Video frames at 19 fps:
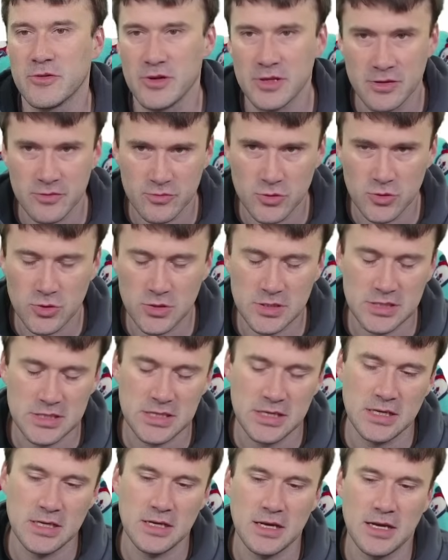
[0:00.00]
They're in the rules.
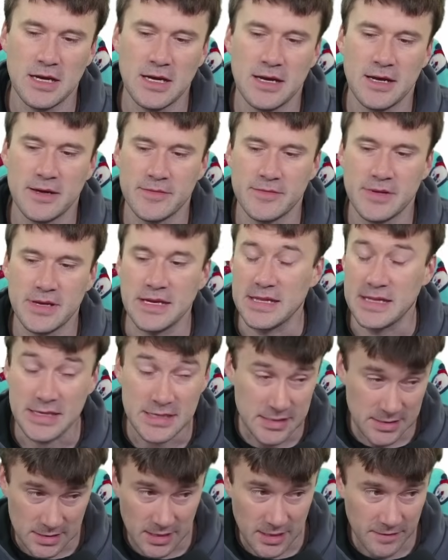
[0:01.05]
Uh, it
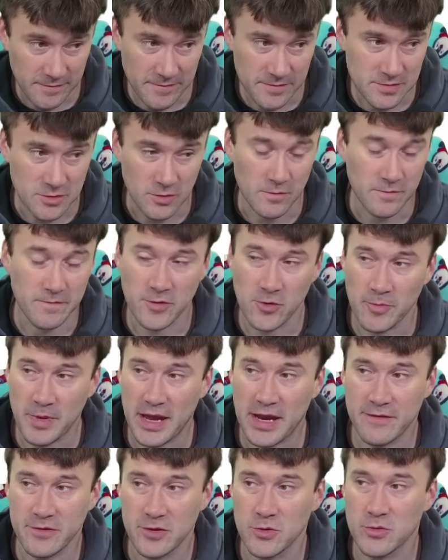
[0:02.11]
is tough. Don't feel
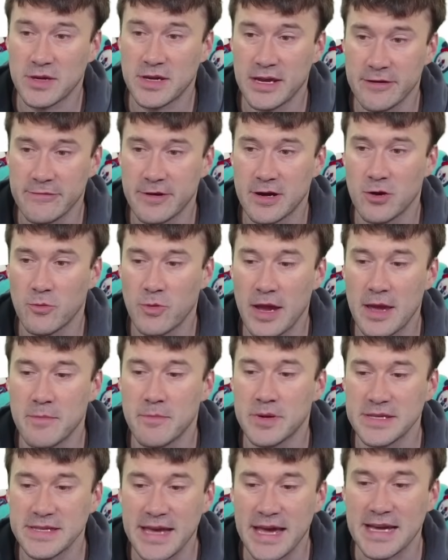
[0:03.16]
bad if you don't get it right away.
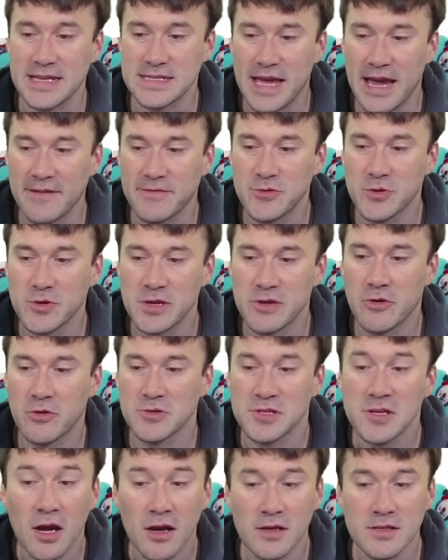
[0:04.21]
But yes, after your hero
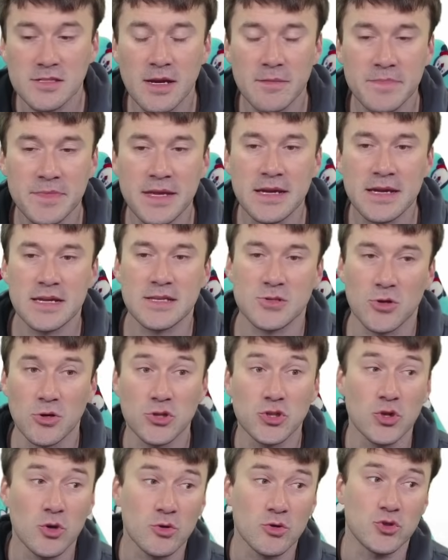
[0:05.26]
does something, as long
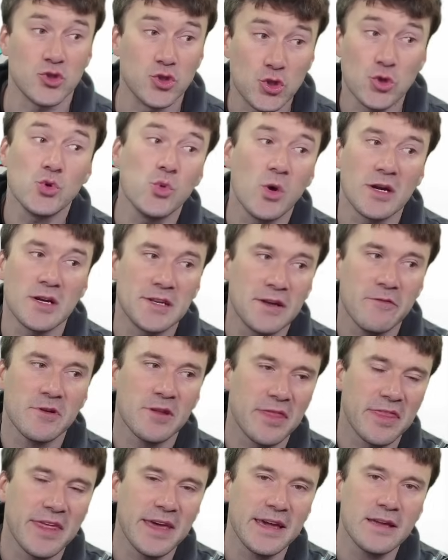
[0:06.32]
as you don't do a
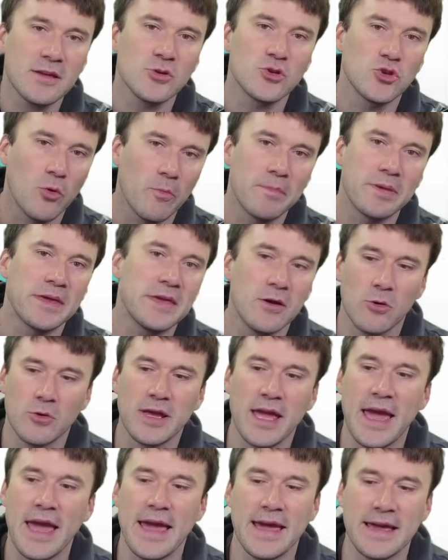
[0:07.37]
different thing, you'll be
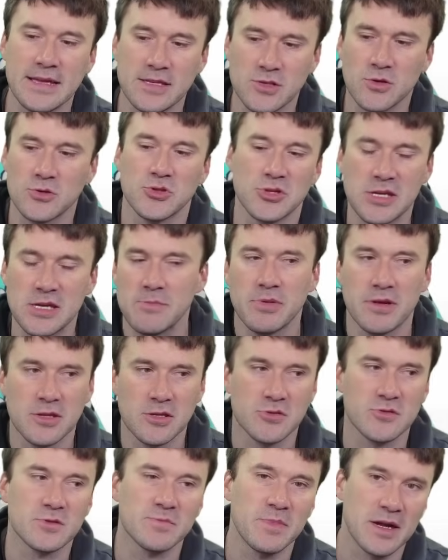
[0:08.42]
okay as long as you keep playing
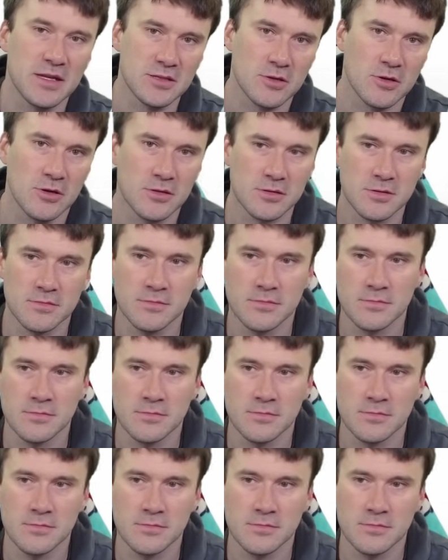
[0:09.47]
those response cards.